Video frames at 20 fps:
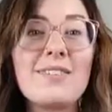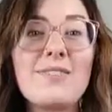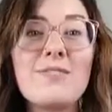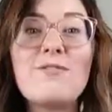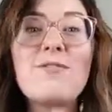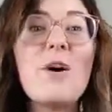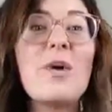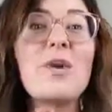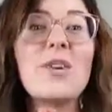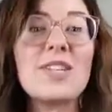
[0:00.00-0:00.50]

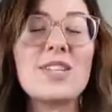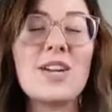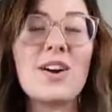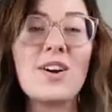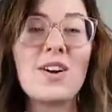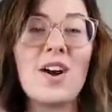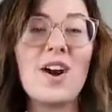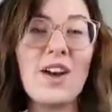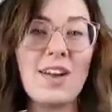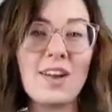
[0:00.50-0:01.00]
focus
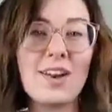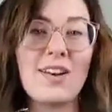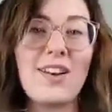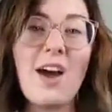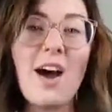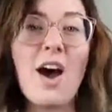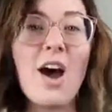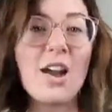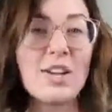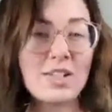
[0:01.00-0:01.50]
on God and
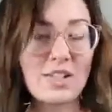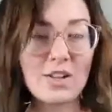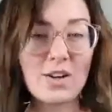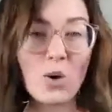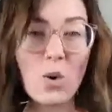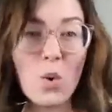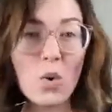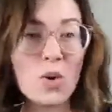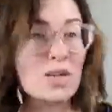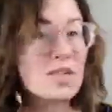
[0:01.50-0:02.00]
not
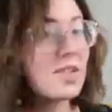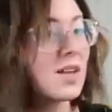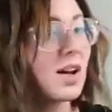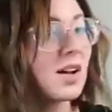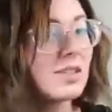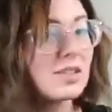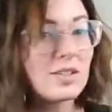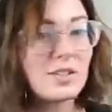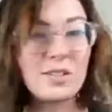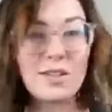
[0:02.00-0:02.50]

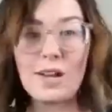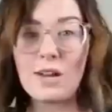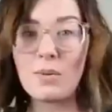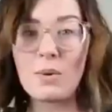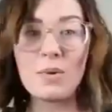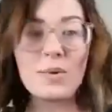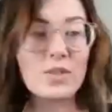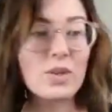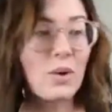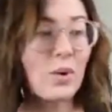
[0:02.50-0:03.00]
horizontal on
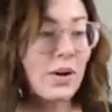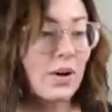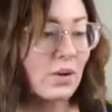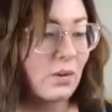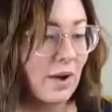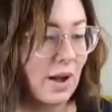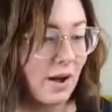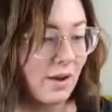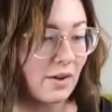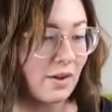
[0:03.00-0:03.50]
what was going
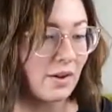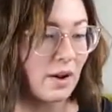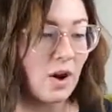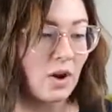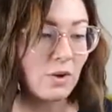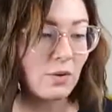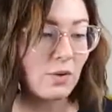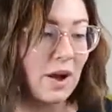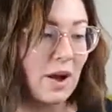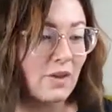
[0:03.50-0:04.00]

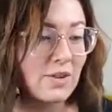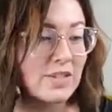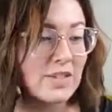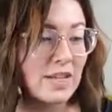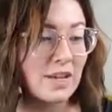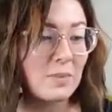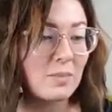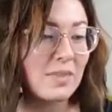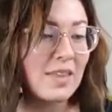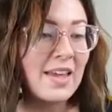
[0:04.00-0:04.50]
around
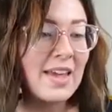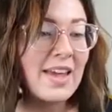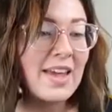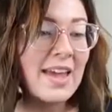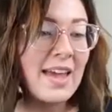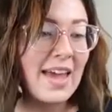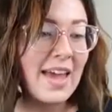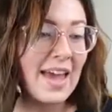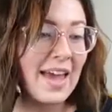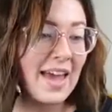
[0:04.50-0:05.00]
him.
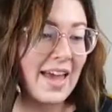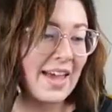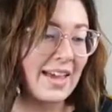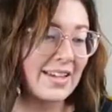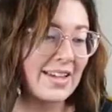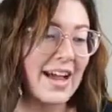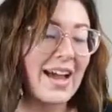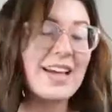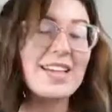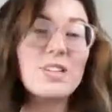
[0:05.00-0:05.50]

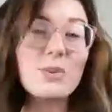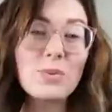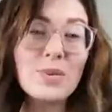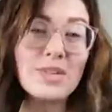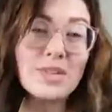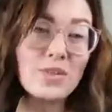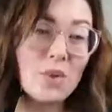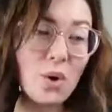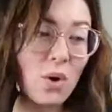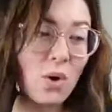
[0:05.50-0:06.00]
And as a
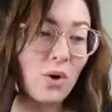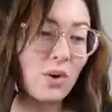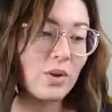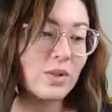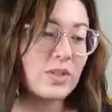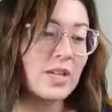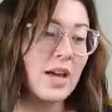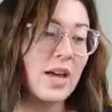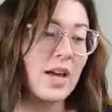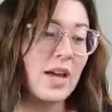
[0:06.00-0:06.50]

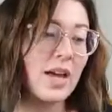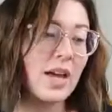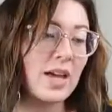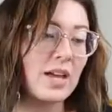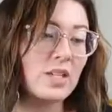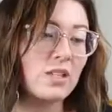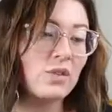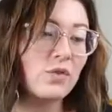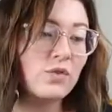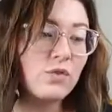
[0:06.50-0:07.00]
result,
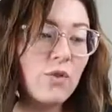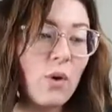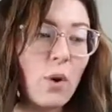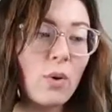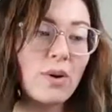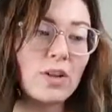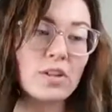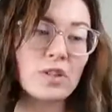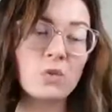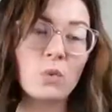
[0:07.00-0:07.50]
his
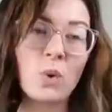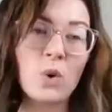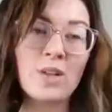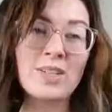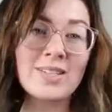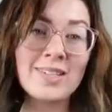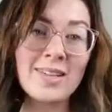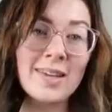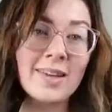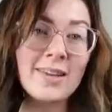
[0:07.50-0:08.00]
focus
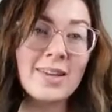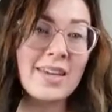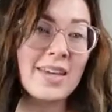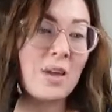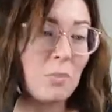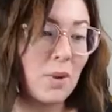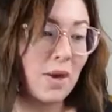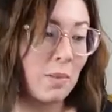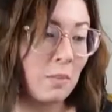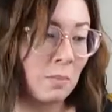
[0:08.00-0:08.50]
work did
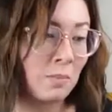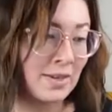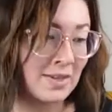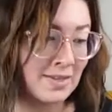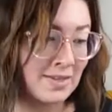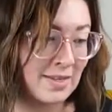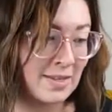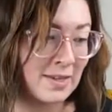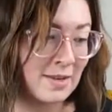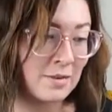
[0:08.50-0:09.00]
keep him
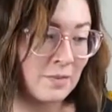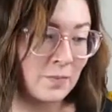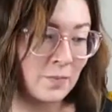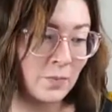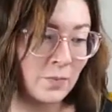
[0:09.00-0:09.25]
busy